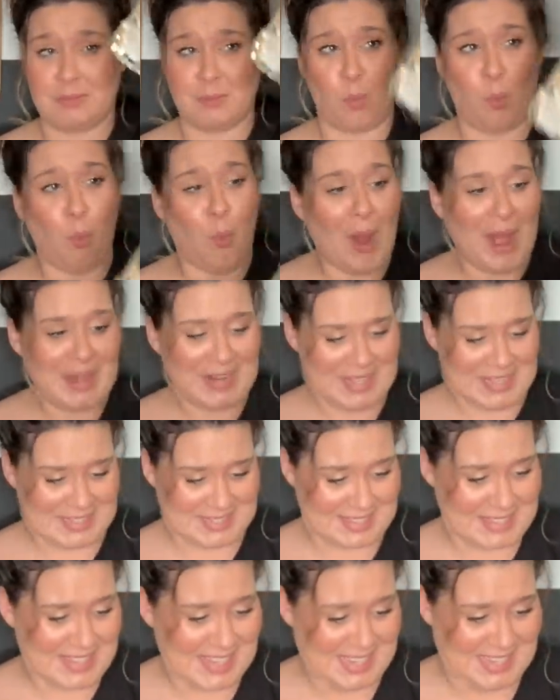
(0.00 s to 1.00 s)
What is
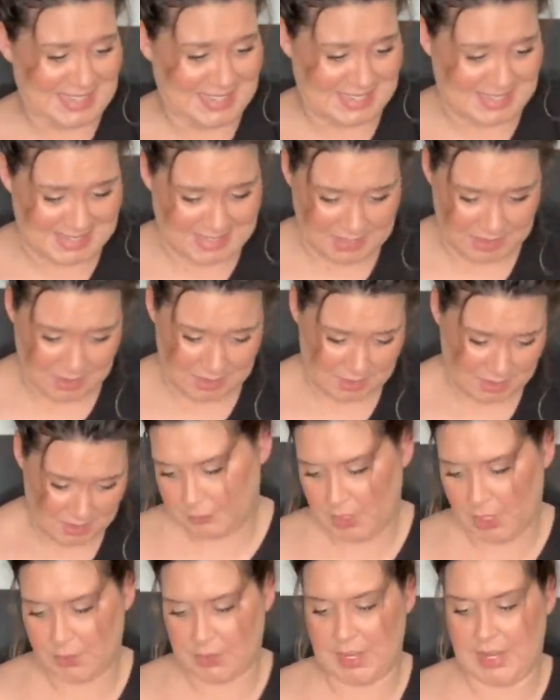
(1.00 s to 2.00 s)
this?
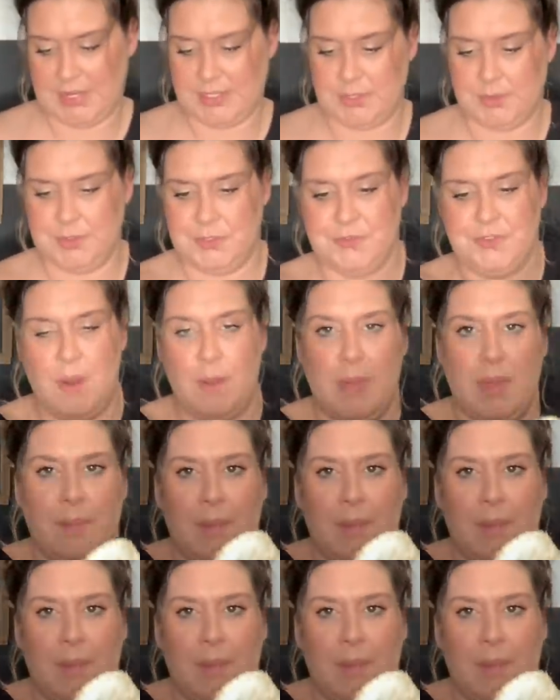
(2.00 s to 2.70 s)
Okay, so it's from the